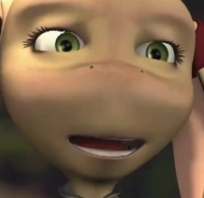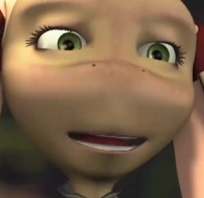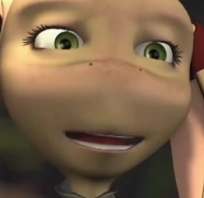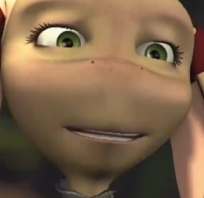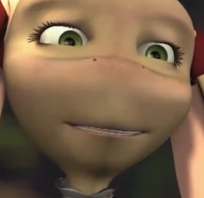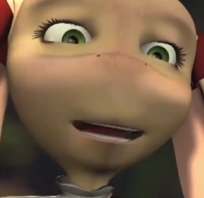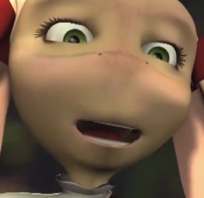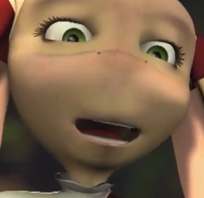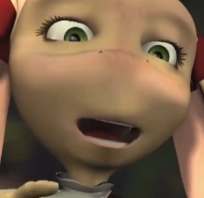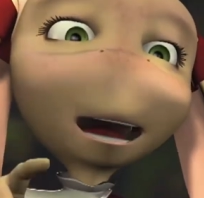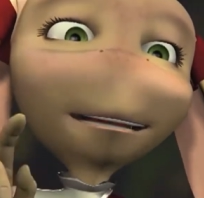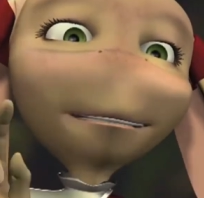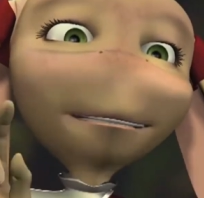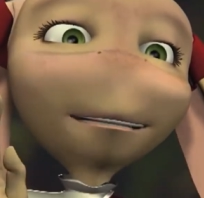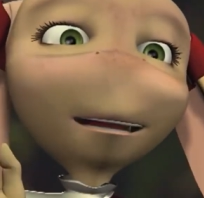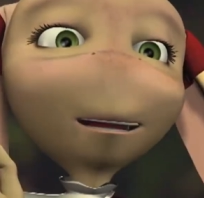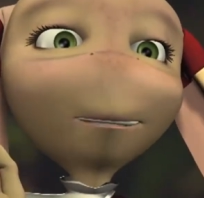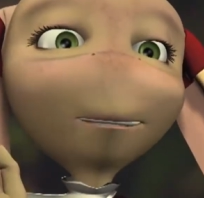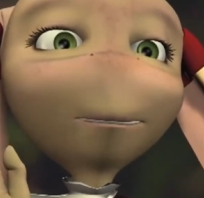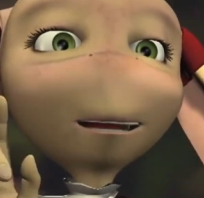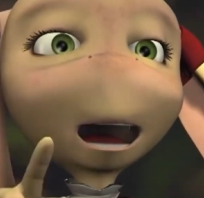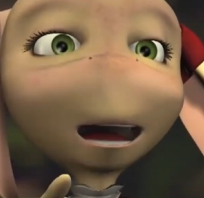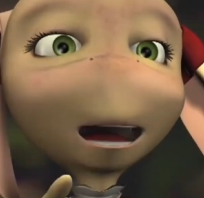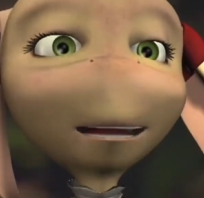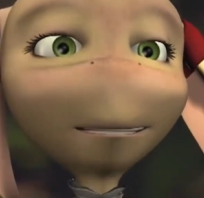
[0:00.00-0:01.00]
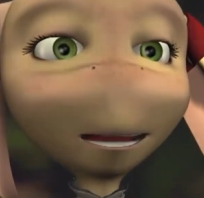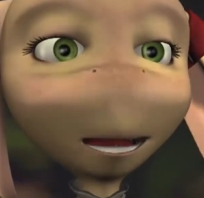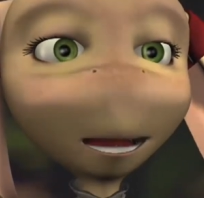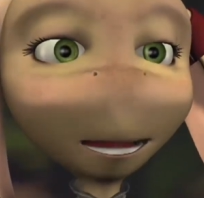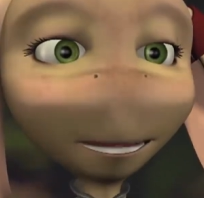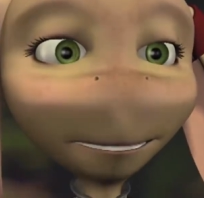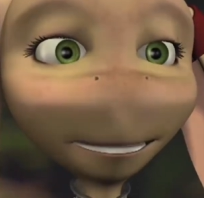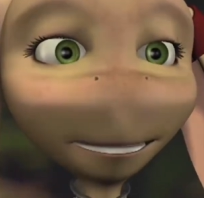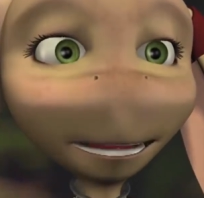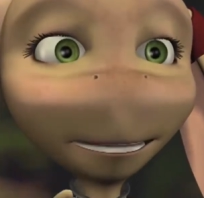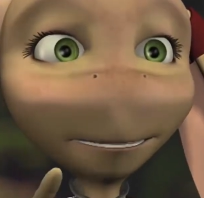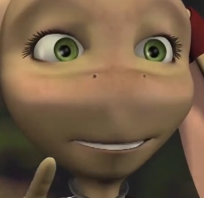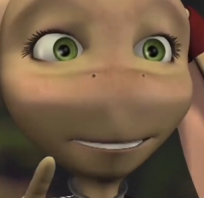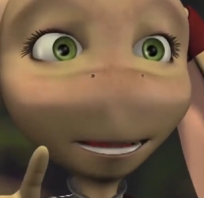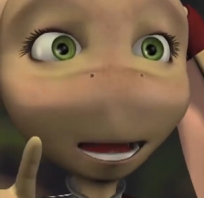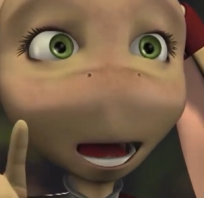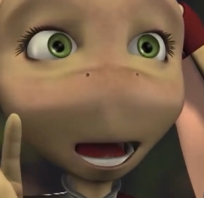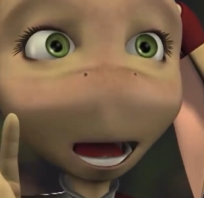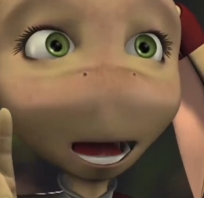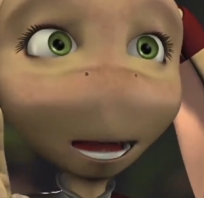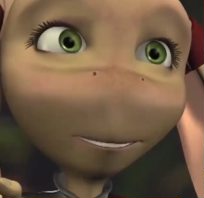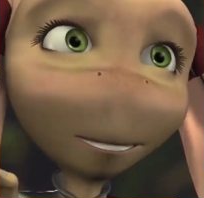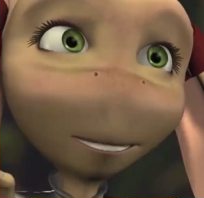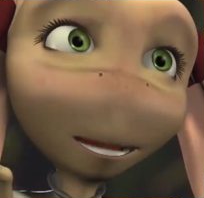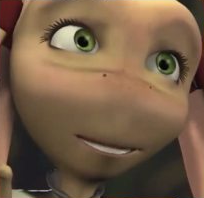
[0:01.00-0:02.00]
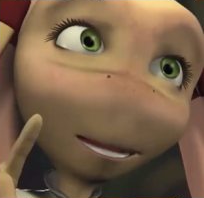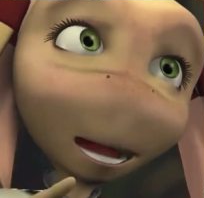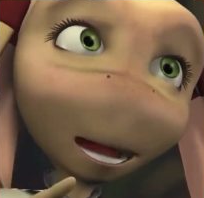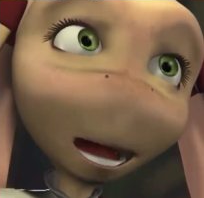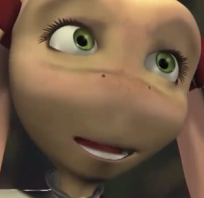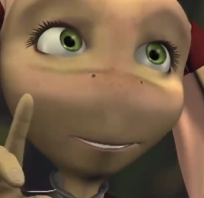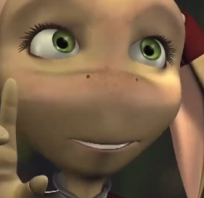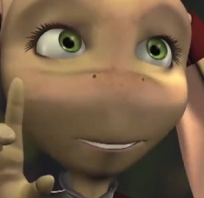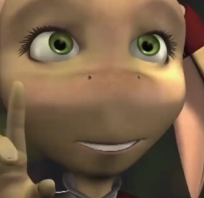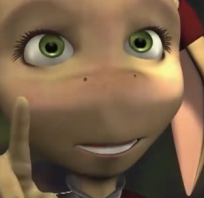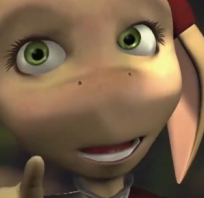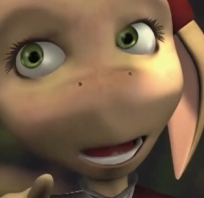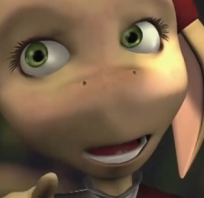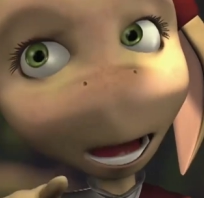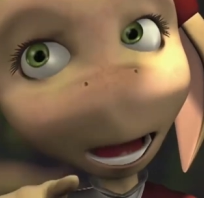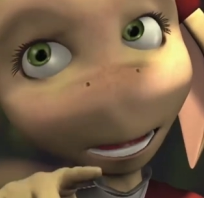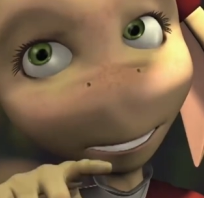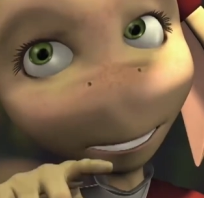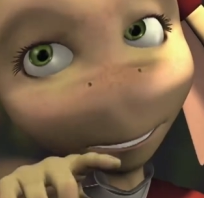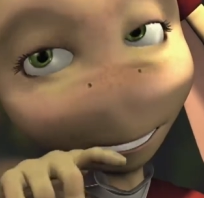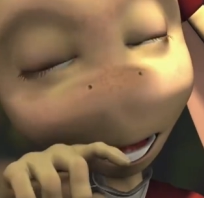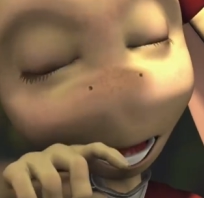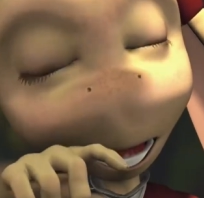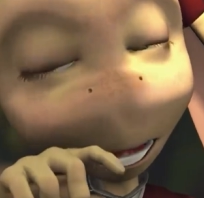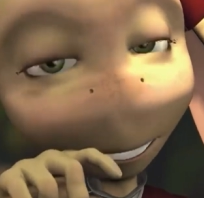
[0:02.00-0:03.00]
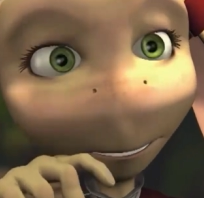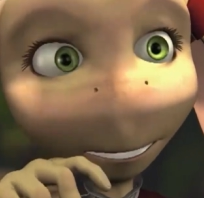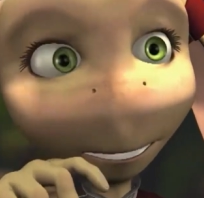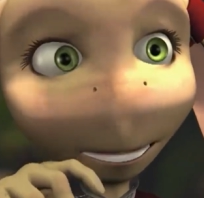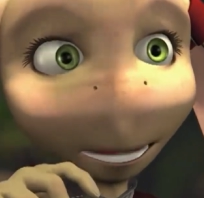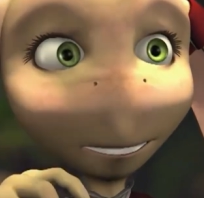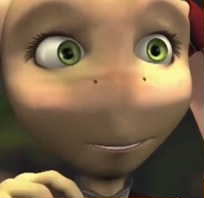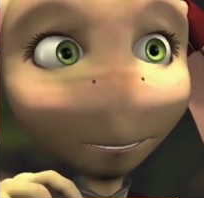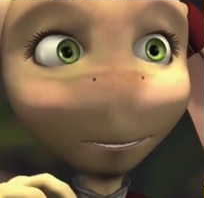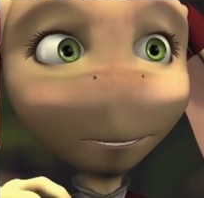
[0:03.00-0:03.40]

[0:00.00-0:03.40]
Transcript: can pass their young ones into the care of a properly trained nanny.